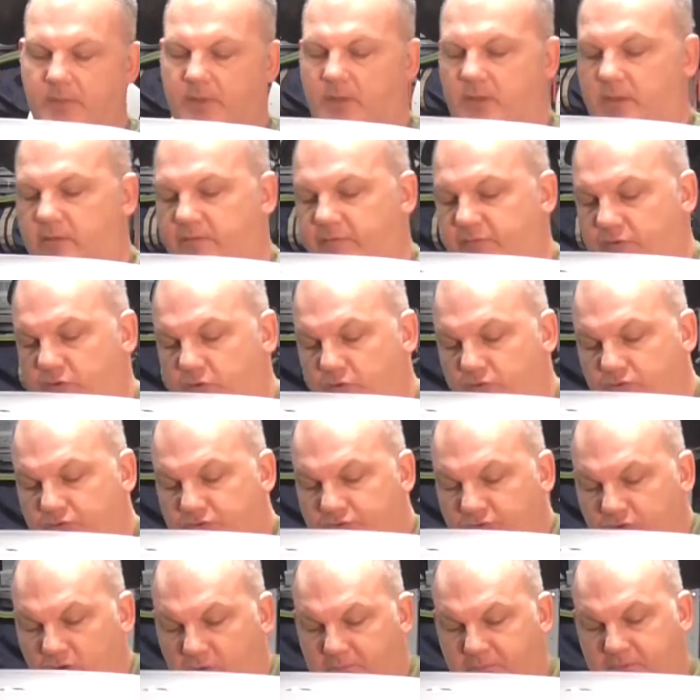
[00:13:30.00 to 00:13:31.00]
If you
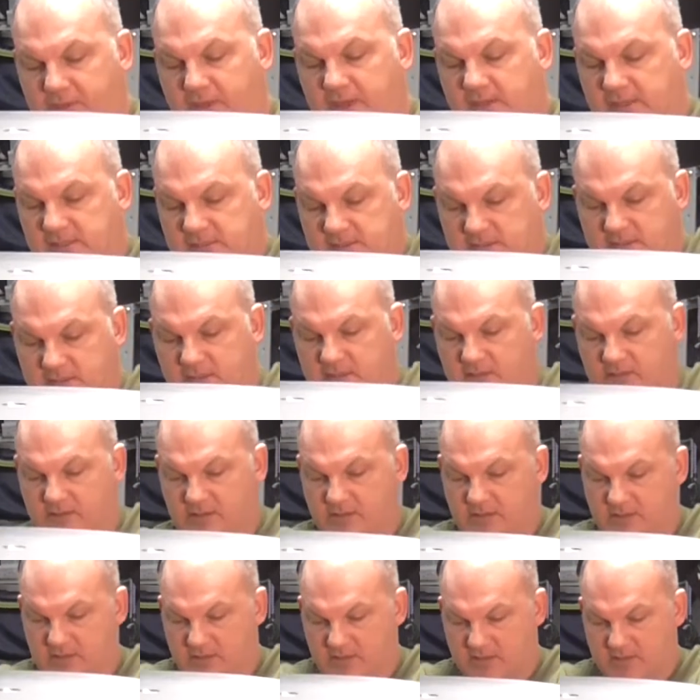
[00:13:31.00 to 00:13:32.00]
drop this,
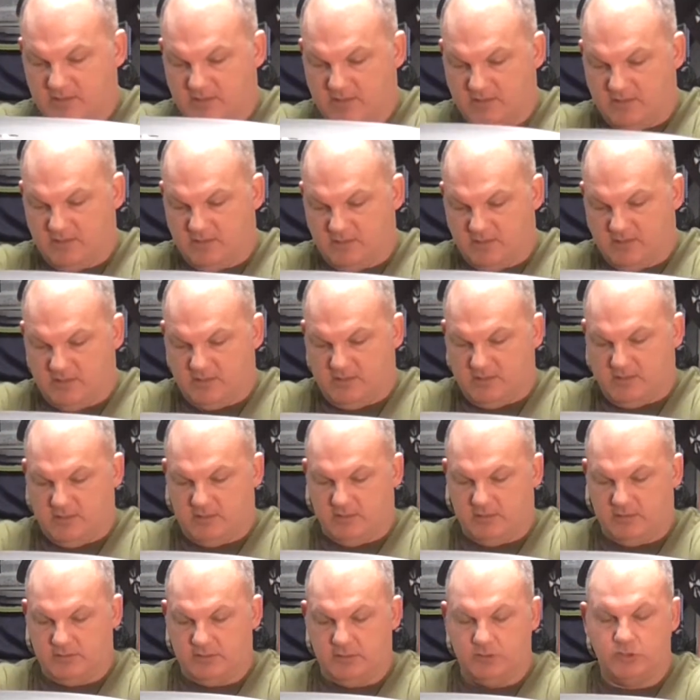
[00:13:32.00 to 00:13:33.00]

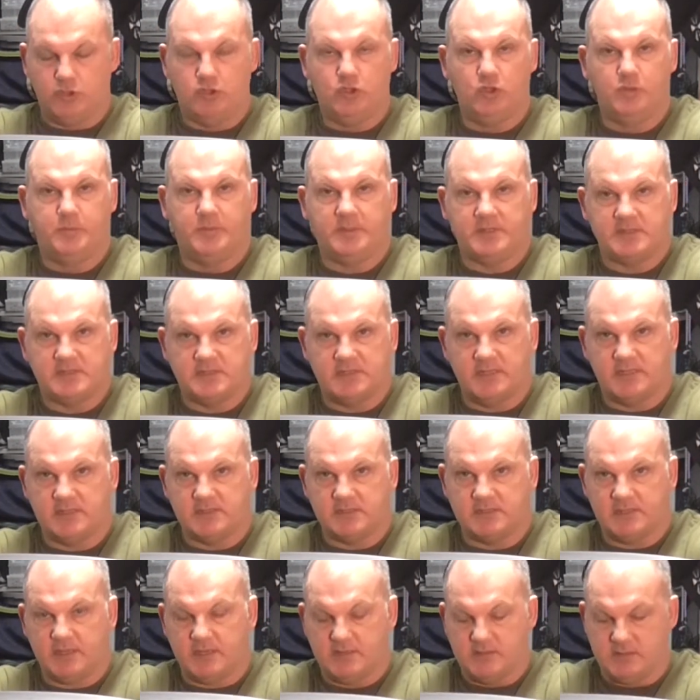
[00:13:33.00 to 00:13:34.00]
the tube it
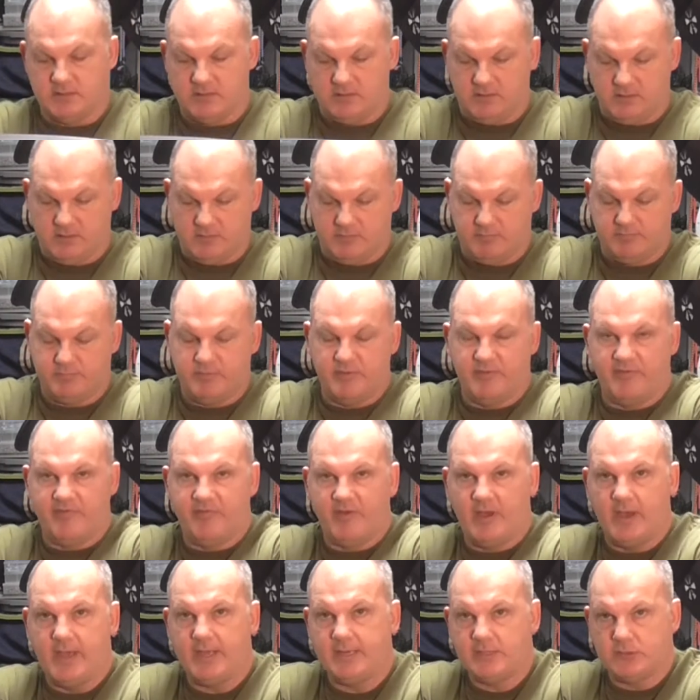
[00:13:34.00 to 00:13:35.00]
sits in
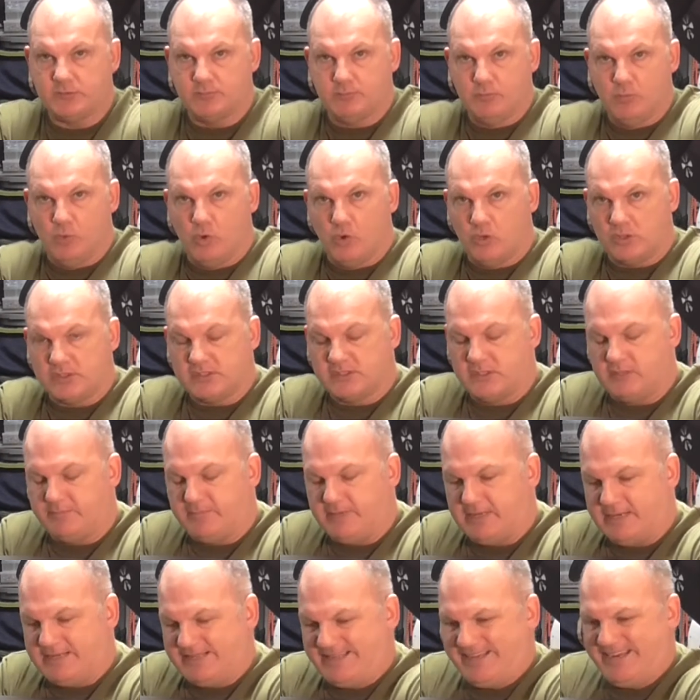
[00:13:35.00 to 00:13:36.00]
provides more
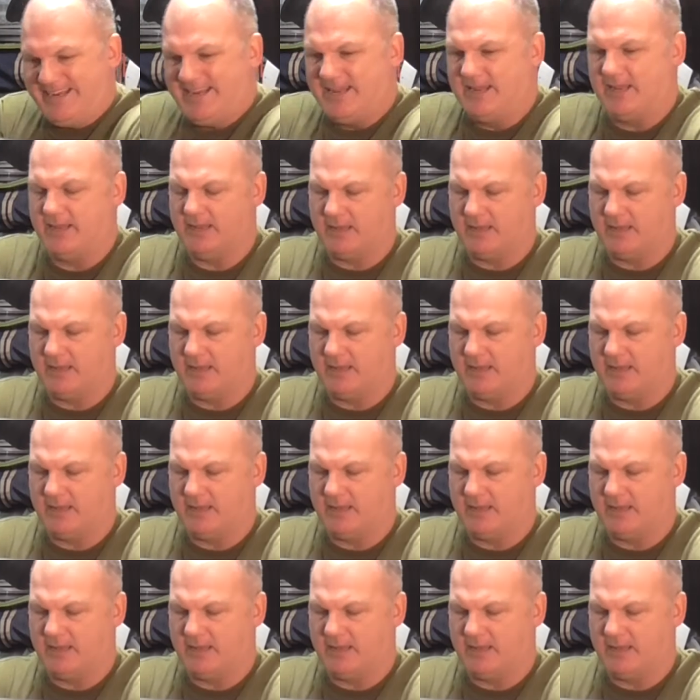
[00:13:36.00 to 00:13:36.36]
stability,